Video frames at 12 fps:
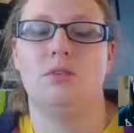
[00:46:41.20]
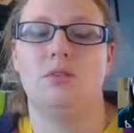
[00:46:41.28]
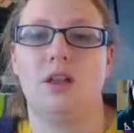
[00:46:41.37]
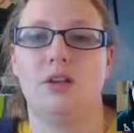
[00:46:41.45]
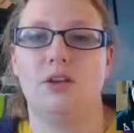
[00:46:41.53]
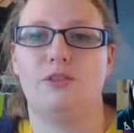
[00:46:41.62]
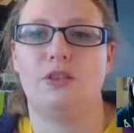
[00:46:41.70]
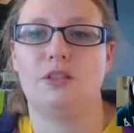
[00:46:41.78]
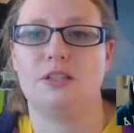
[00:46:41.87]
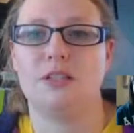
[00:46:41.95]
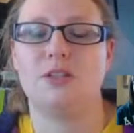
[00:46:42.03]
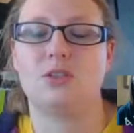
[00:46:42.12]
to look for the
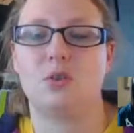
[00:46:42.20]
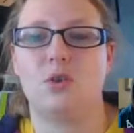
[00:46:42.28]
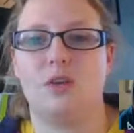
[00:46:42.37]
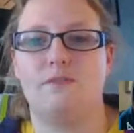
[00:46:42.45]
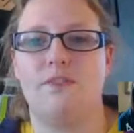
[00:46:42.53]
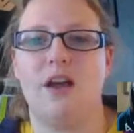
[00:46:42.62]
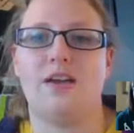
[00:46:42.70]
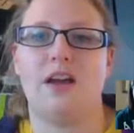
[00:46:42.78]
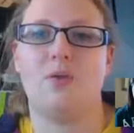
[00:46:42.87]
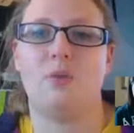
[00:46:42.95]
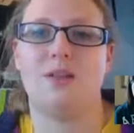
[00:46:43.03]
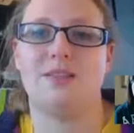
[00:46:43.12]
z-score and find
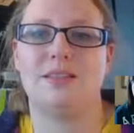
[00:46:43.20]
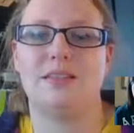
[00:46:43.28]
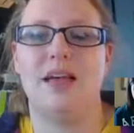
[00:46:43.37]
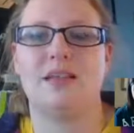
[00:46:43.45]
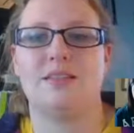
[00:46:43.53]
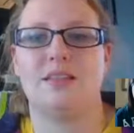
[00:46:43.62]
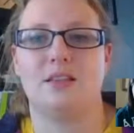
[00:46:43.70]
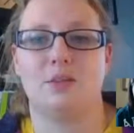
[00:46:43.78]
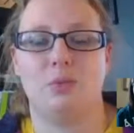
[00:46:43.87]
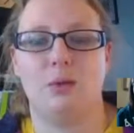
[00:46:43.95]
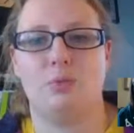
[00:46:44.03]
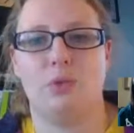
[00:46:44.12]
out what's less than
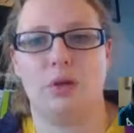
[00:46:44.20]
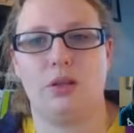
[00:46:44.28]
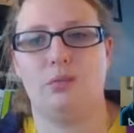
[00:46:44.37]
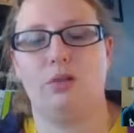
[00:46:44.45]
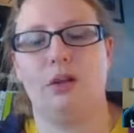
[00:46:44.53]
3.3.